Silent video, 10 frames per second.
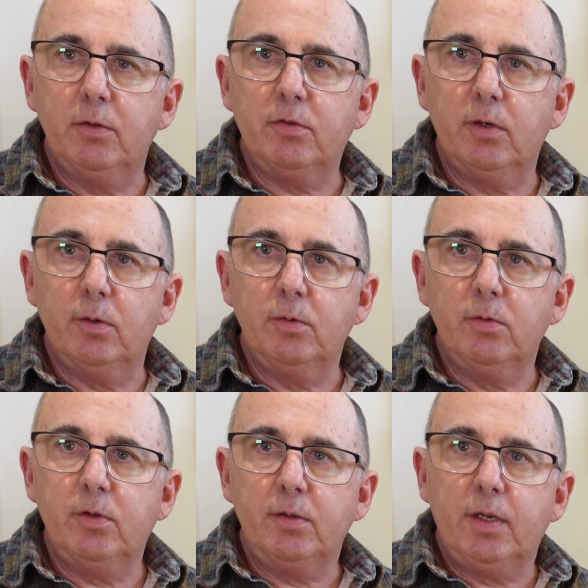so
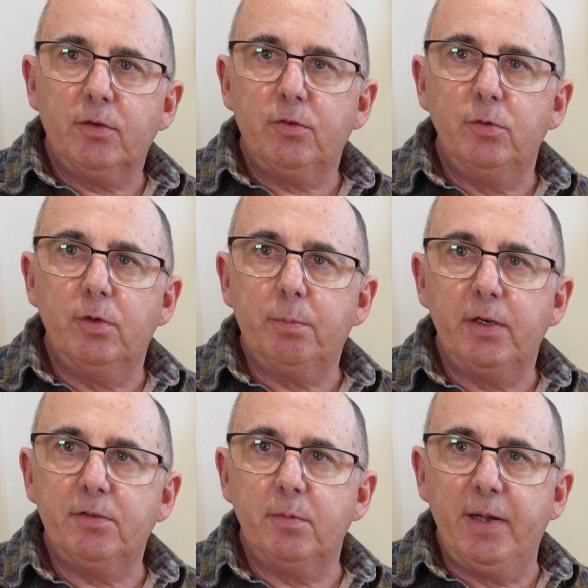don't get too
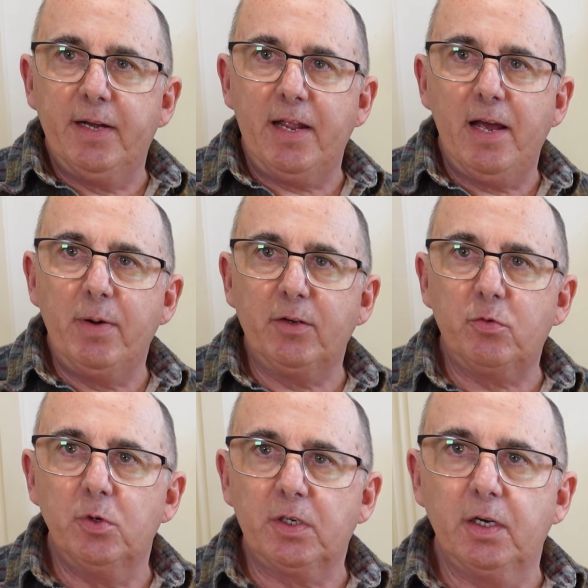depressed about how much
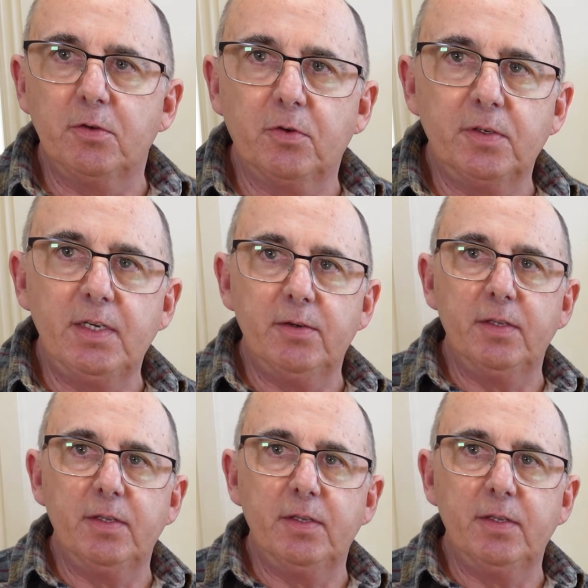work goes on here